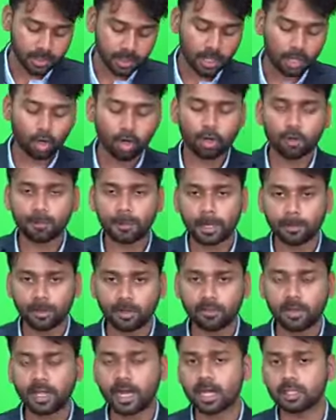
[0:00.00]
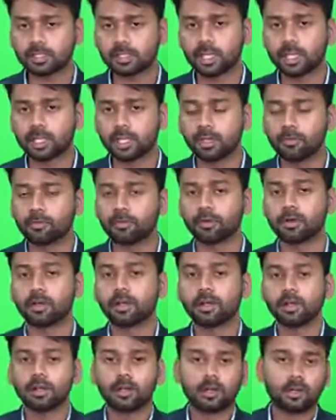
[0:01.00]
A lot of people were asking if
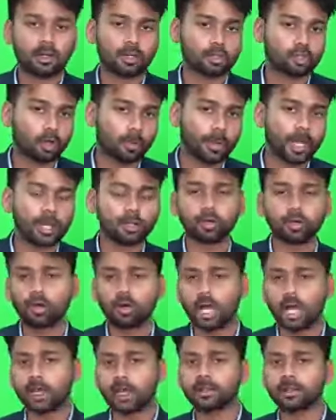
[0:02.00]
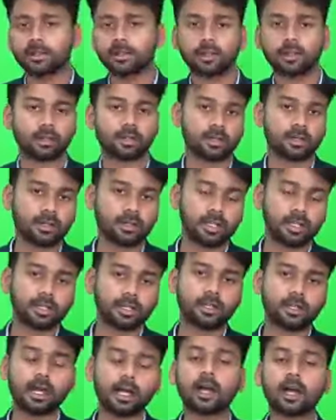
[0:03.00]
tobacco and
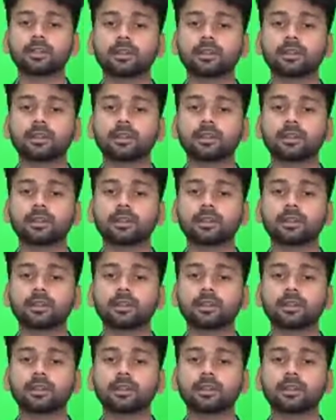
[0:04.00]
liquor